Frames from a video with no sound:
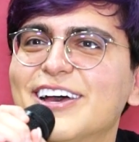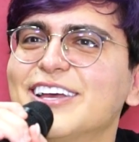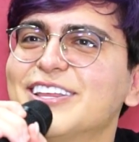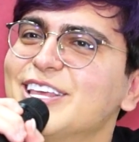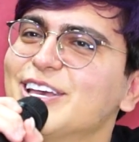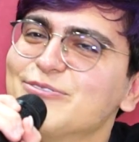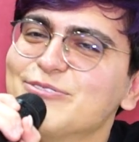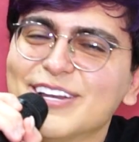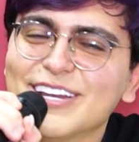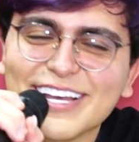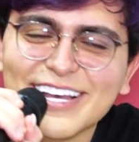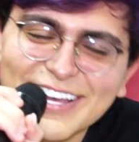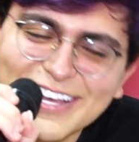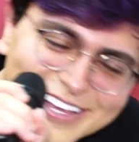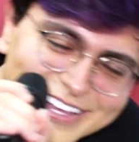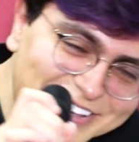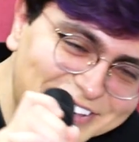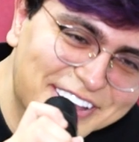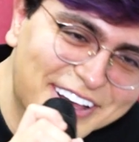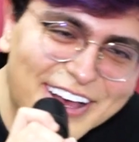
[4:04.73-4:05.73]
they will
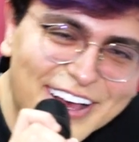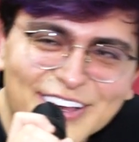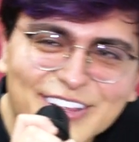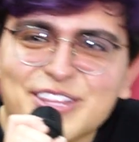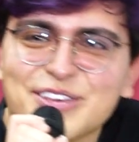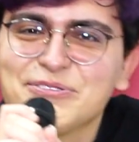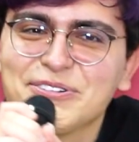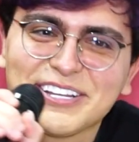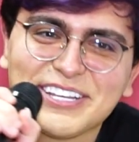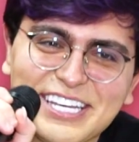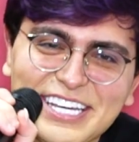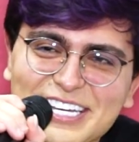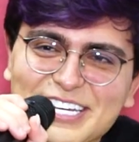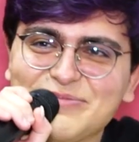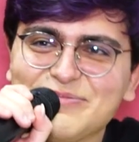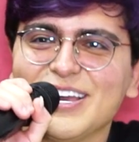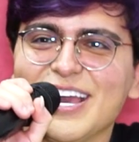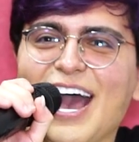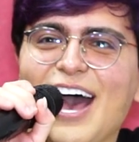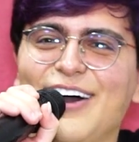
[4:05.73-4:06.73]
kick
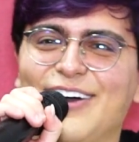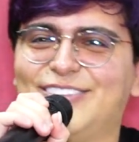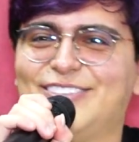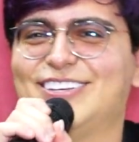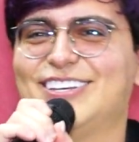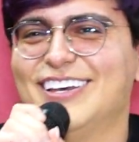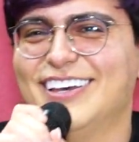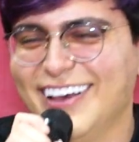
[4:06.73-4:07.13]
me out.